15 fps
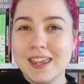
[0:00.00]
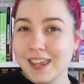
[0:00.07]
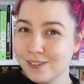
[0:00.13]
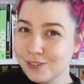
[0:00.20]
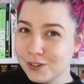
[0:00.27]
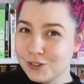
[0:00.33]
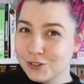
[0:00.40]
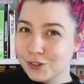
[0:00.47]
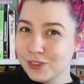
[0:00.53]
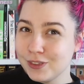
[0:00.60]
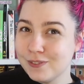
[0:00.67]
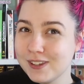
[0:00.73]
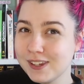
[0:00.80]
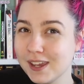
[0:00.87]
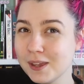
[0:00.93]
If you enjoyed the
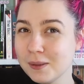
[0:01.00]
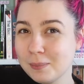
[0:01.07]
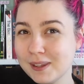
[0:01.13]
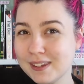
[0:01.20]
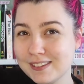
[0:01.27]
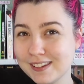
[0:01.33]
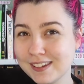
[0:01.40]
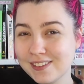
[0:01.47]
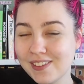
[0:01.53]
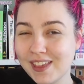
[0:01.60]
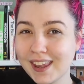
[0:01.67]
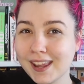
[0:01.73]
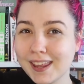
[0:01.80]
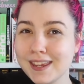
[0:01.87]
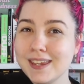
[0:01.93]
video, please do give it
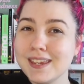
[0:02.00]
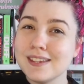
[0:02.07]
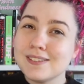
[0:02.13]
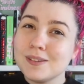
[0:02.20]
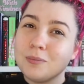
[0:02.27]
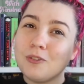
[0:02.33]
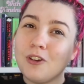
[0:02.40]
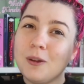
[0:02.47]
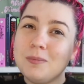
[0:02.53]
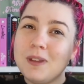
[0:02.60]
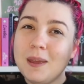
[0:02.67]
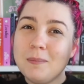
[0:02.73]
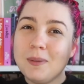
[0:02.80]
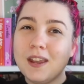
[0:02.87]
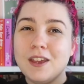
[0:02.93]
a like, subscribe
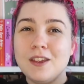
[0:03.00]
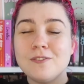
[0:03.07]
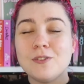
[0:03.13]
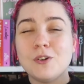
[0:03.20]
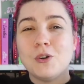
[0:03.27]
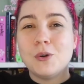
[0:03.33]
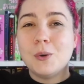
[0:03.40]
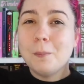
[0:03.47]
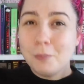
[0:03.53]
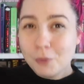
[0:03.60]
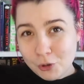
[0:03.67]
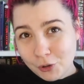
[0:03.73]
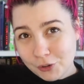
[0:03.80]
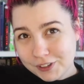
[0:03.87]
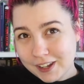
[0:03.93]
down below for
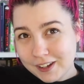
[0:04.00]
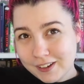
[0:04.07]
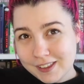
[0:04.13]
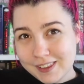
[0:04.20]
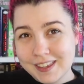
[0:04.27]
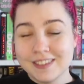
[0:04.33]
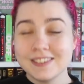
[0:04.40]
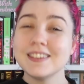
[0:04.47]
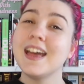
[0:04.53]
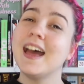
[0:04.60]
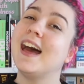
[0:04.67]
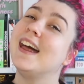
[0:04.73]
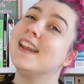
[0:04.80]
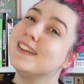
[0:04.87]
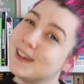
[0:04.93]
more content like this,
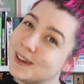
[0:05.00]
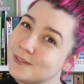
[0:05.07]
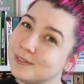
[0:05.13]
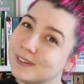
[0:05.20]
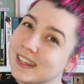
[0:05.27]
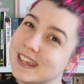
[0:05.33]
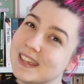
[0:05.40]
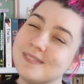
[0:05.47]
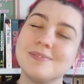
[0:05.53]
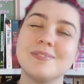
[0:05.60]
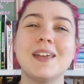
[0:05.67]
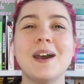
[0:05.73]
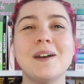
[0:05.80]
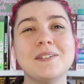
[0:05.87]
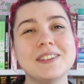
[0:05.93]
and hopefully
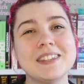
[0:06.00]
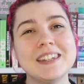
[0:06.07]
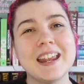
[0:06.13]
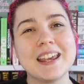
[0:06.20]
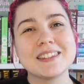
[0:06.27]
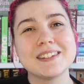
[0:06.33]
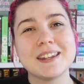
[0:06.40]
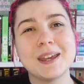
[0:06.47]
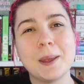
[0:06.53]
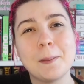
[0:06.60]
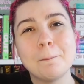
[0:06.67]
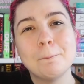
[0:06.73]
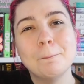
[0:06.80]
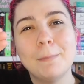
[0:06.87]
I'll see you next time.